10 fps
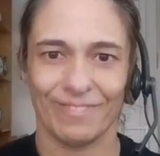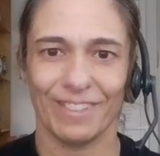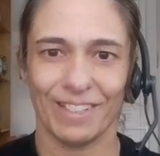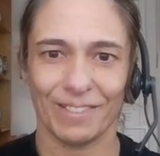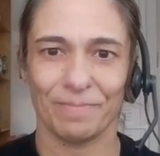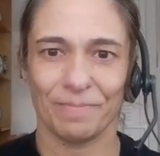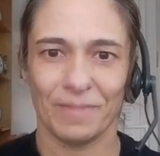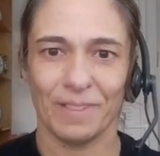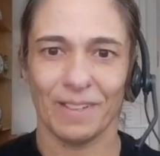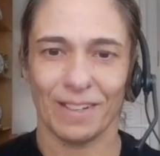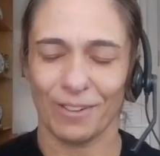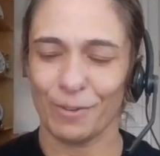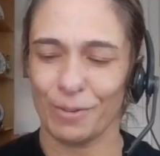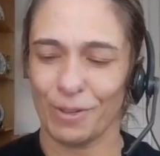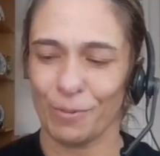Yeah.
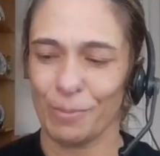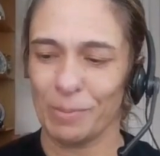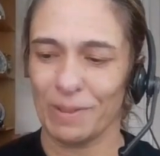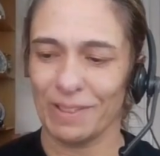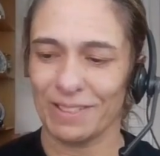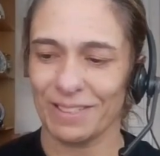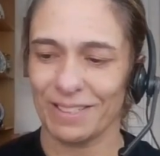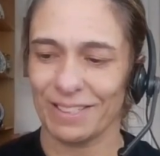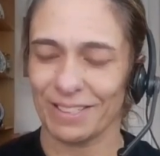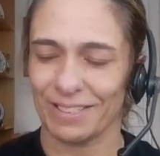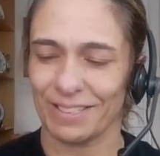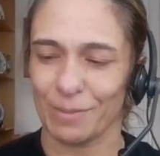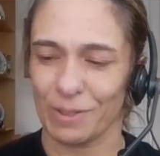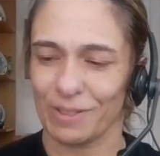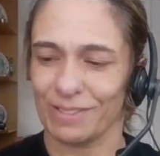I remember listening to
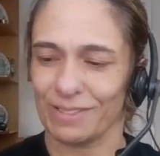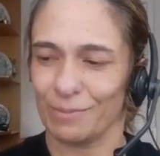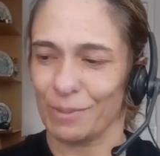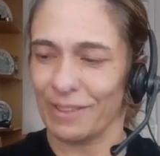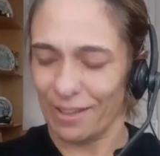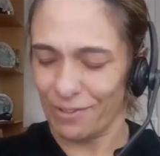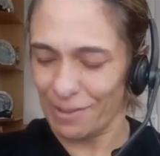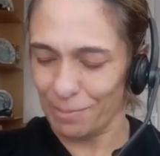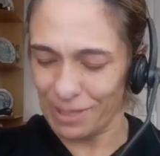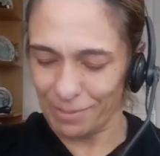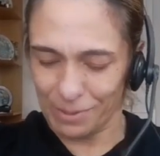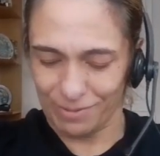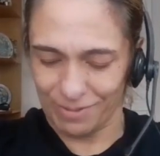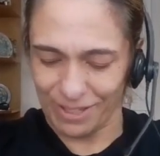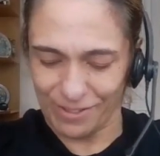someone when they got their black
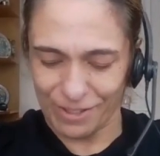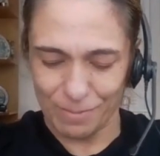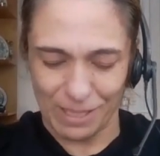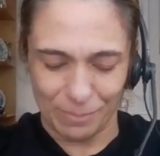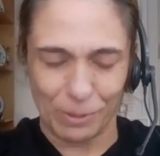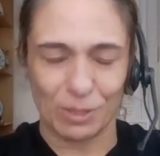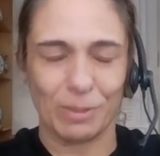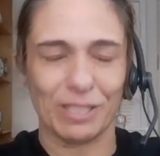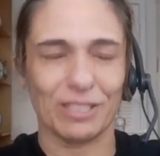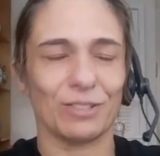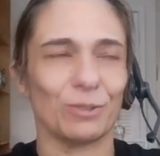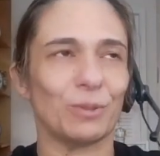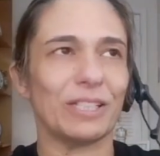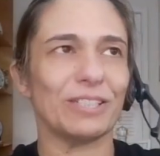belt, those black belt speeches are always